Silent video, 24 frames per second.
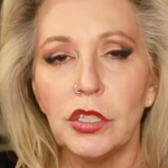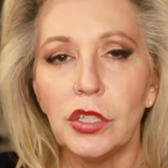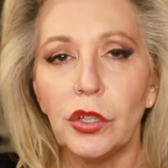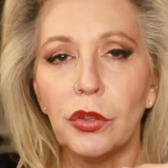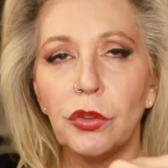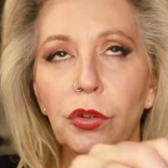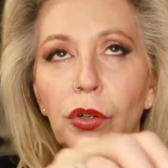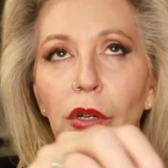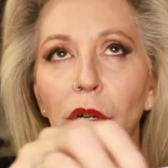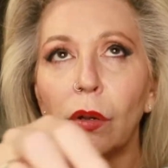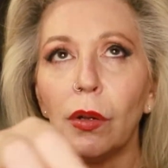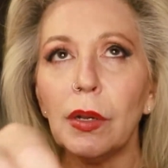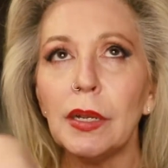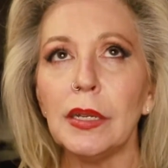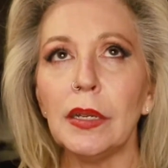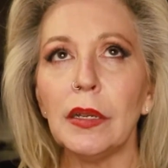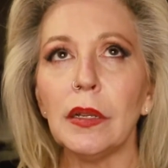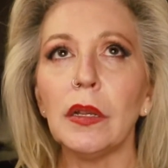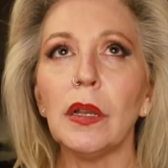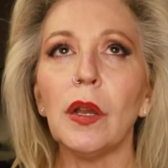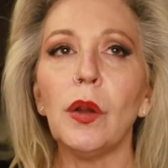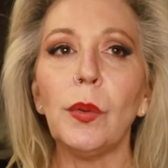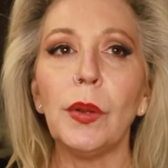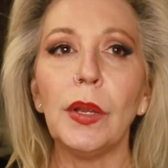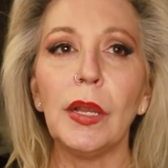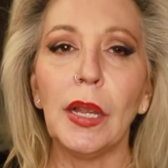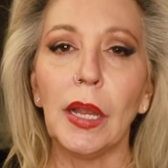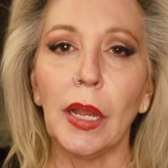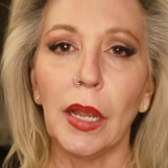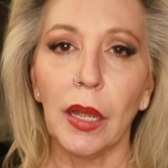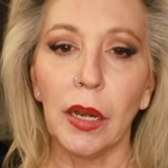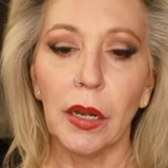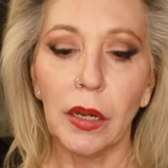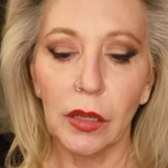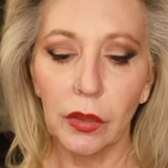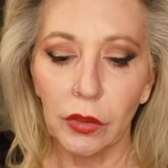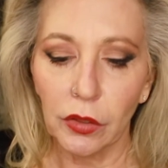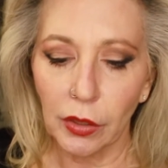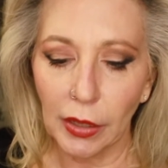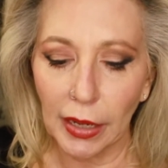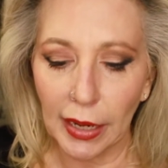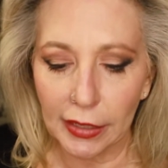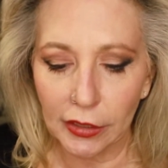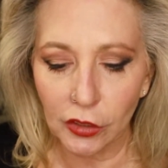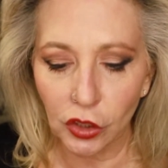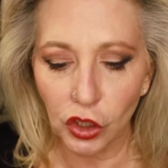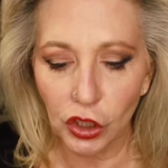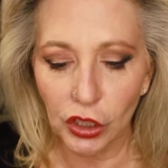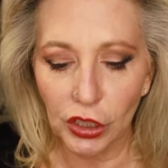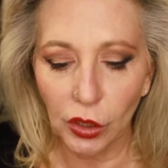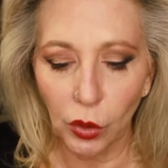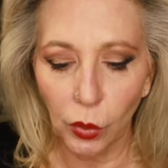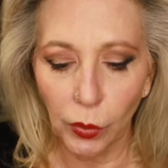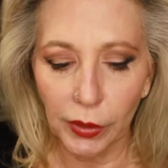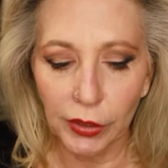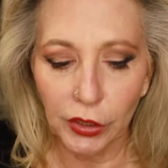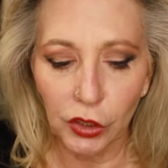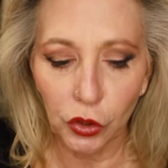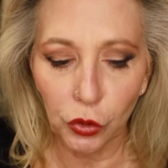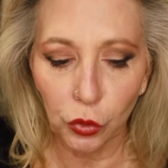So they're going to go in and they're actually going